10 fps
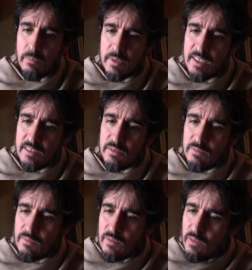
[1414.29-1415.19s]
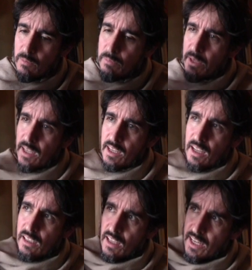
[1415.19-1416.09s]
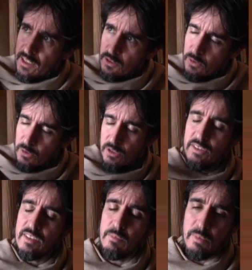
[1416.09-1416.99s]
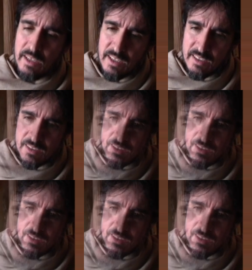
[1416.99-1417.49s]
means being inclined towards somebody.